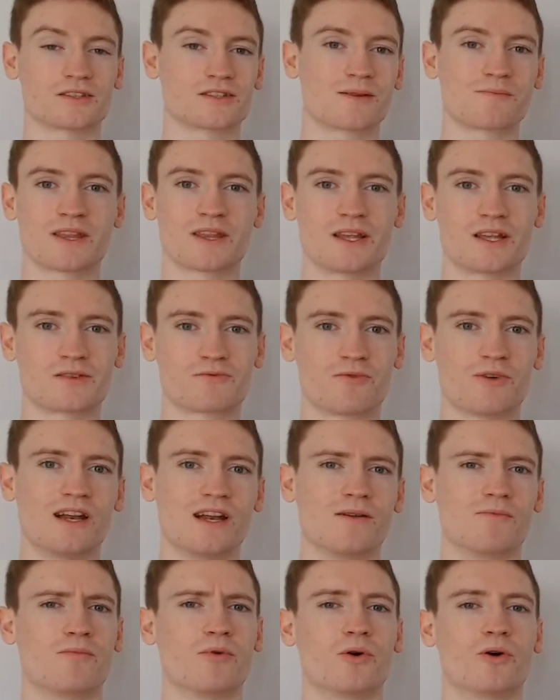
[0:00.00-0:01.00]
something that's really
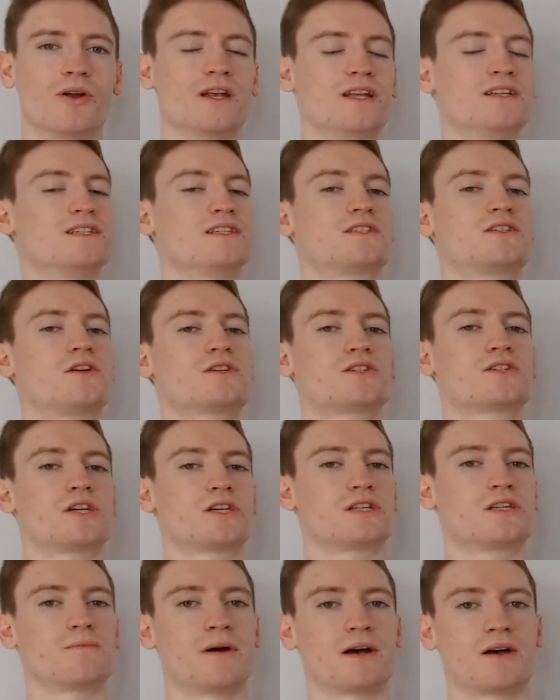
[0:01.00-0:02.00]
important is it's not
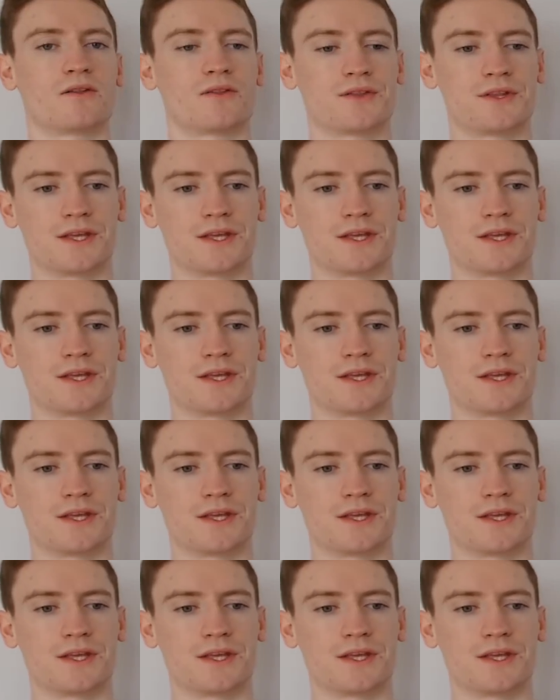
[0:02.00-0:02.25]
just about